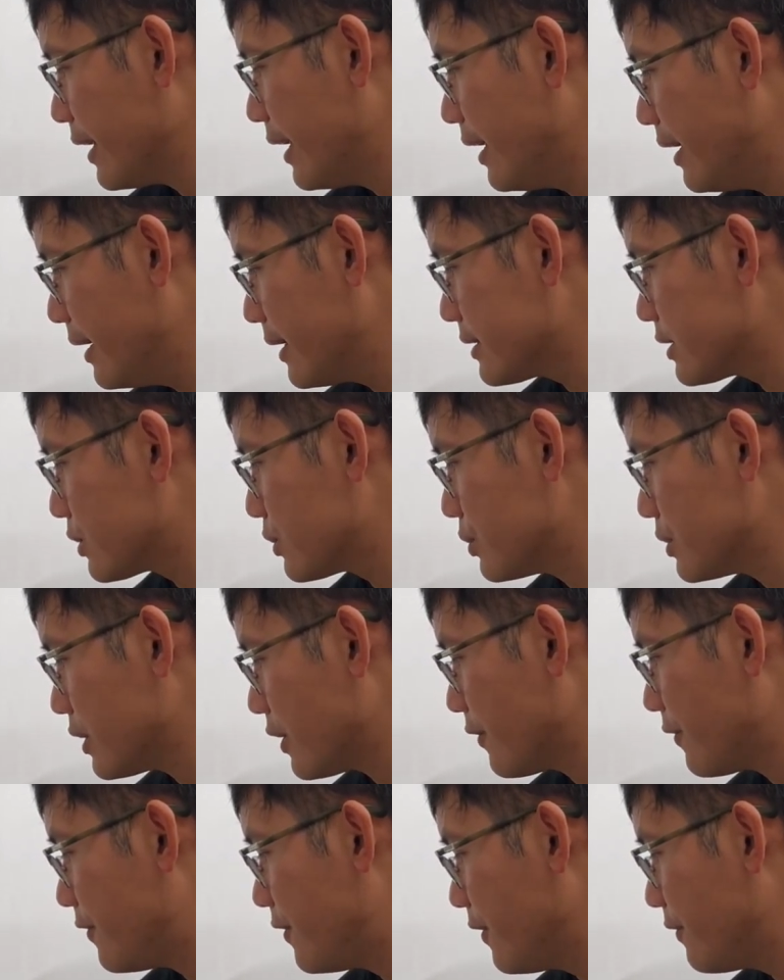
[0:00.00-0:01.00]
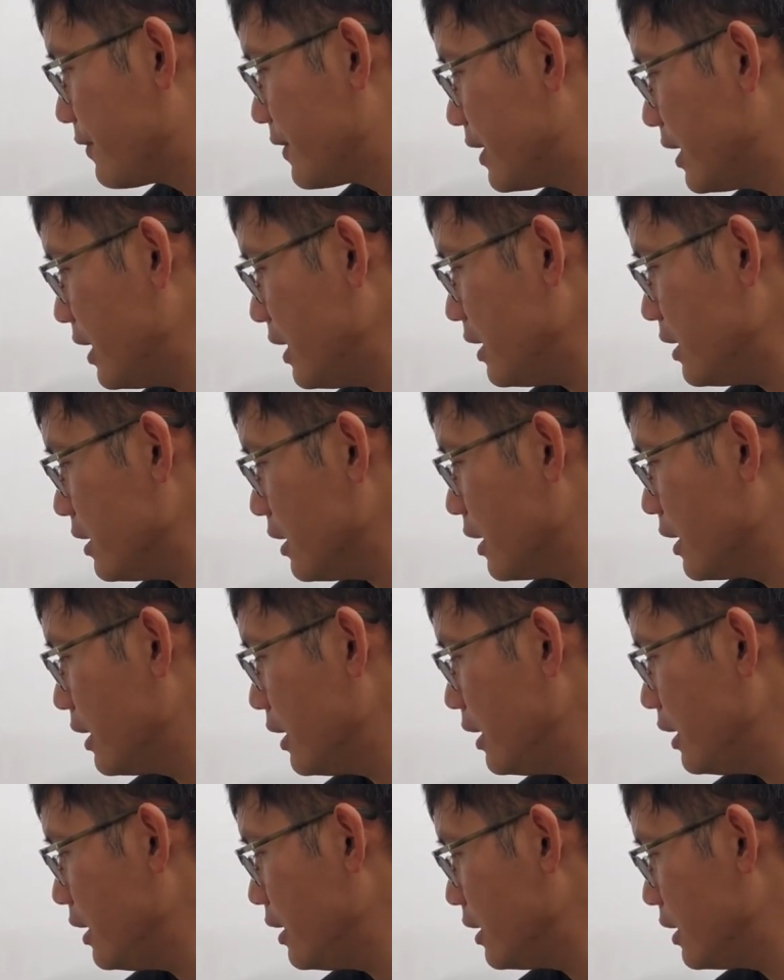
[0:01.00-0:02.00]
x to the 15
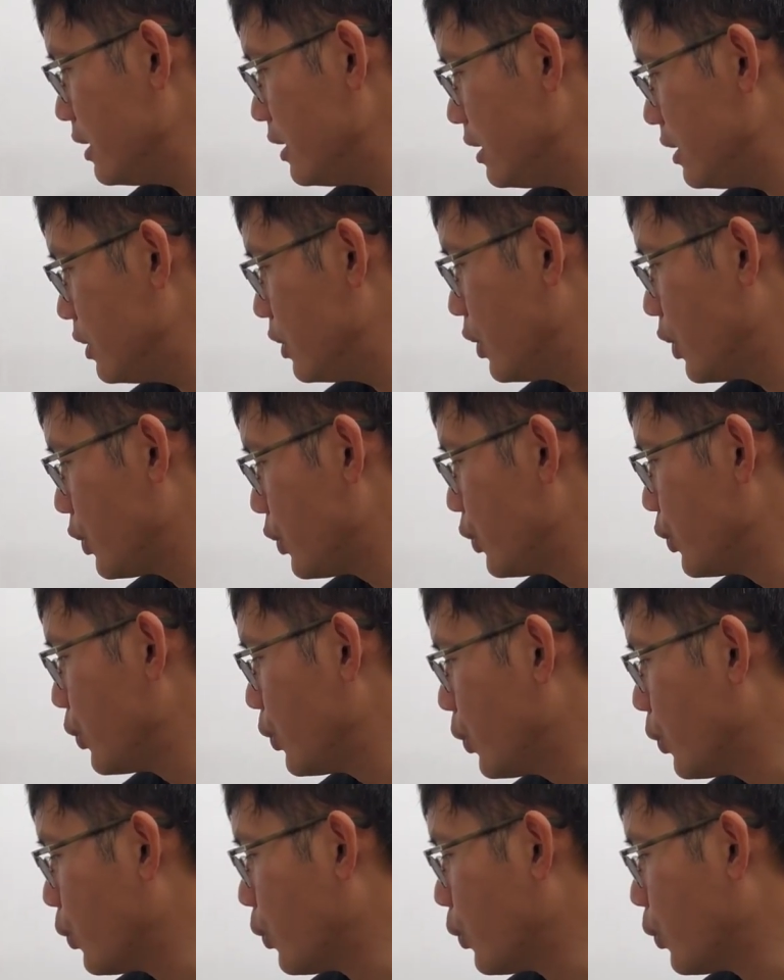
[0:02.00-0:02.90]
in the u